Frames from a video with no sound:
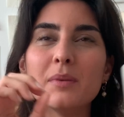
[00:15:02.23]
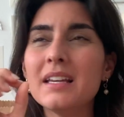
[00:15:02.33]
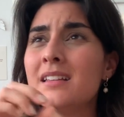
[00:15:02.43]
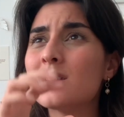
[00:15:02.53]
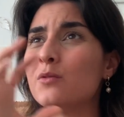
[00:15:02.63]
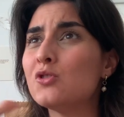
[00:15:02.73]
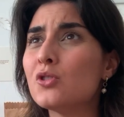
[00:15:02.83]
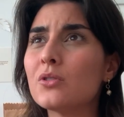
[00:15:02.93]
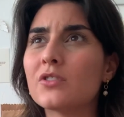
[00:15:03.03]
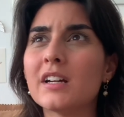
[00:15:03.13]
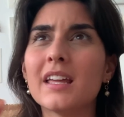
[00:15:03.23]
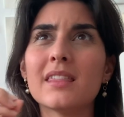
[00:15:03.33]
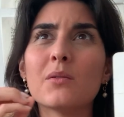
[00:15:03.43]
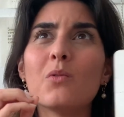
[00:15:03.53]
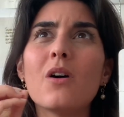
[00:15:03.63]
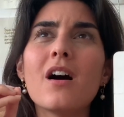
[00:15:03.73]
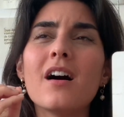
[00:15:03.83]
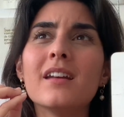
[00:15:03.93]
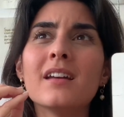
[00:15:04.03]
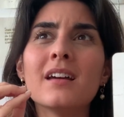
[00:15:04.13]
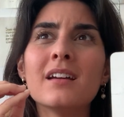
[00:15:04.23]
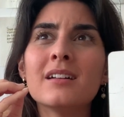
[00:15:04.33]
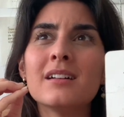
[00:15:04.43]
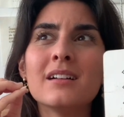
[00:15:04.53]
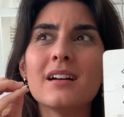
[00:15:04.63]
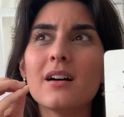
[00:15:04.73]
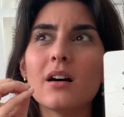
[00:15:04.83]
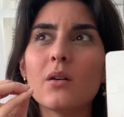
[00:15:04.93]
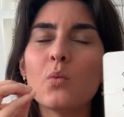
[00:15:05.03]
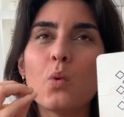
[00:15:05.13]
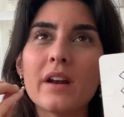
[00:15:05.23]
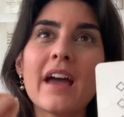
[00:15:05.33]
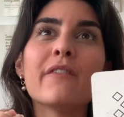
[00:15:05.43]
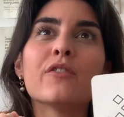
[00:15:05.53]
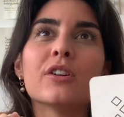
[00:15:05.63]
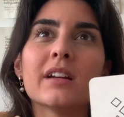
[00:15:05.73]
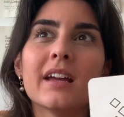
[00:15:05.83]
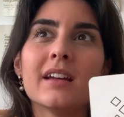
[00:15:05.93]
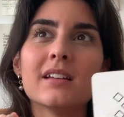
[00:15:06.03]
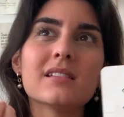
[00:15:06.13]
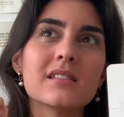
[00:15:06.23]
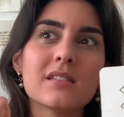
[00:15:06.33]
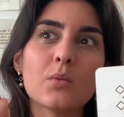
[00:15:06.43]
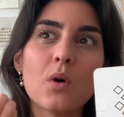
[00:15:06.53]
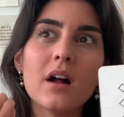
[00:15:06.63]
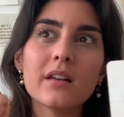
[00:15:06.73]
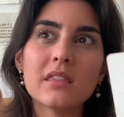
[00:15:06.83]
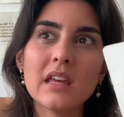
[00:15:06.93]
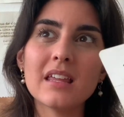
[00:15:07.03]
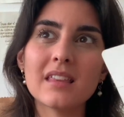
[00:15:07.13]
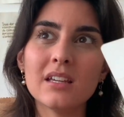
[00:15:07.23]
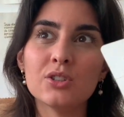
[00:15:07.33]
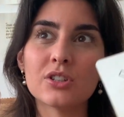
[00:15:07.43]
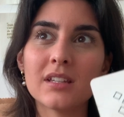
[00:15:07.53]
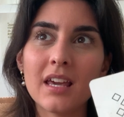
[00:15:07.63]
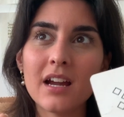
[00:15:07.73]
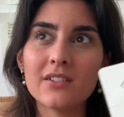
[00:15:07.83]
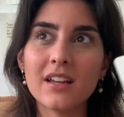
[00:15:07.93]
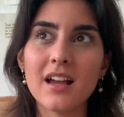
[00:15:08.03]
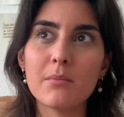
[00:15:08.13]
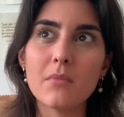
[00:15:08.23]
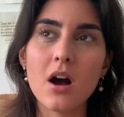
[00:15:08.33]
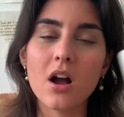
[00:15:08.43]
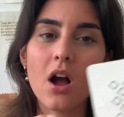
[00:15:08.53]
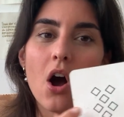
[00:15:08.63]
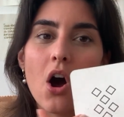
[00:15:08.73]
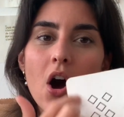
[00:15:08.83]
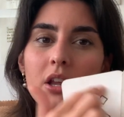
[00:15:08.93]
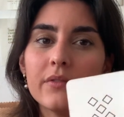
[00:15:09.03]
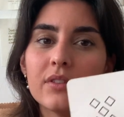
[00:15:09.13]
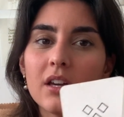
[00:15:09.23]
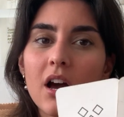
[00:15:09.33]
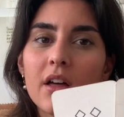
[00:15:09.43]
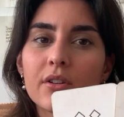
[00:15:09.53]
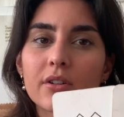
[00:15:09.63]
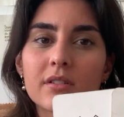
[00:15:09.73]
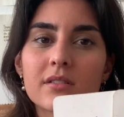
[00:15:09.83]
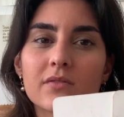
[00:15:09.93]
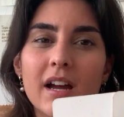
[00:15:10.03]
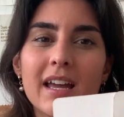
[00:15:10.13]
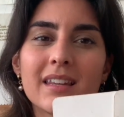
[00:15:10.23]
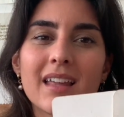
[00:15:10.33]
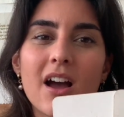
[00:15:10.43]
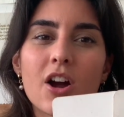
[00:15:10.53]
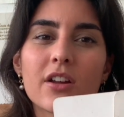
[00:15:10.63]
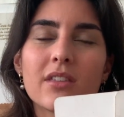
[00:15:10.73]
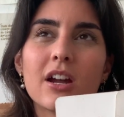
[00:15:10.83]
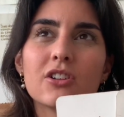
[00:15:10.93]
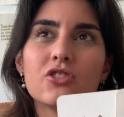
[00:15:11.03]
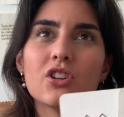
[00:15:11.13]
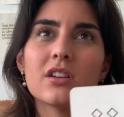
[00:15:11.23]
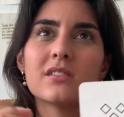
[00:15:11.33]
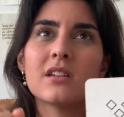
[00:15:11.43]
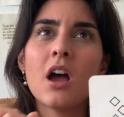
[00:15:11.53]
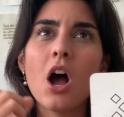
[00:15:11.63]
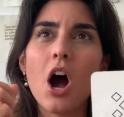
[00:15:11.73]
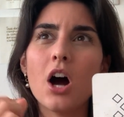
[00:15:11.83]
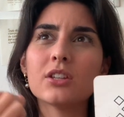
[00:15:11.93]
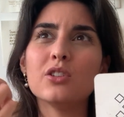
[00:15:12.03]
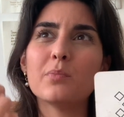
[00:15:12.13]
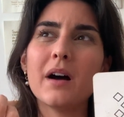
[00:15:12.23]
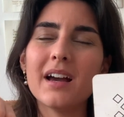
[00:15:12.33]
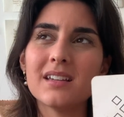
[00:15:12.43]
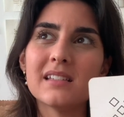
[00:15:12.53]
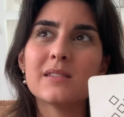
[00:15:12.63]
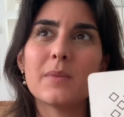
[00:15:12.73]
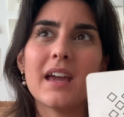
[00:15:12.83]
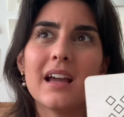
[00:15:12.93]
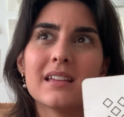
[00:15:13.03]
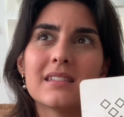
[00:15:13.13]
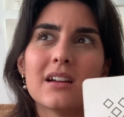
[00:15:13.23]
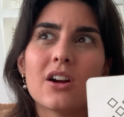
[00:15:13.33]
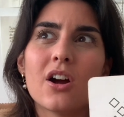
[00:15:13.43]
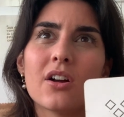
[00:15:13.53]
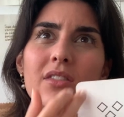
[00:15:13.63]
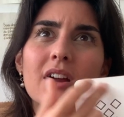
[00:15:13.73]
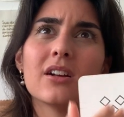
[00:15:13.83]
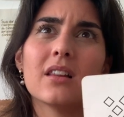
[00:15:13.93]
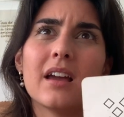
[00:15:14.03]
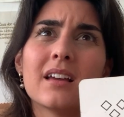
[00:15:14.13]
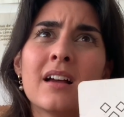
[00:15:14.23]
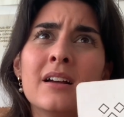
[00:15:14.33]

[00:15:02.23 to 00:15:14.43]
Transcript: piece of jewelry, the one whatever it is, the one thing that you're carrying among all of the others, right? That are there just occupying space. They are there, like,